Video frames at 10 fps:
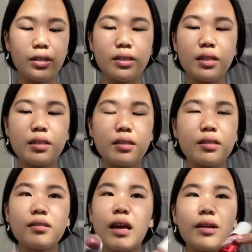It's like,
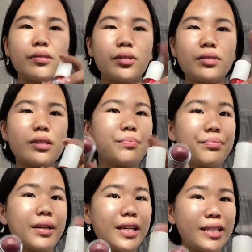I don't know, it's
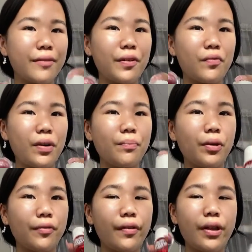pretty different from
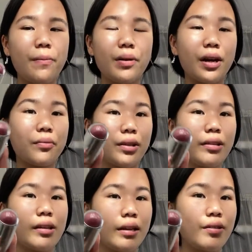both of them, but I
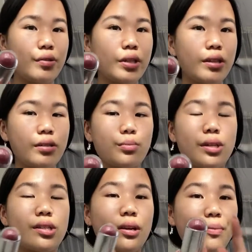really like using this
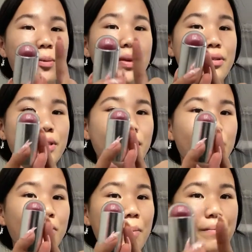one. So I'm going to be using
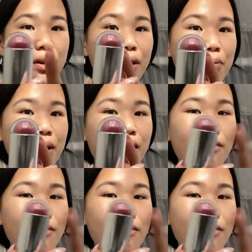the Rem Beauty one.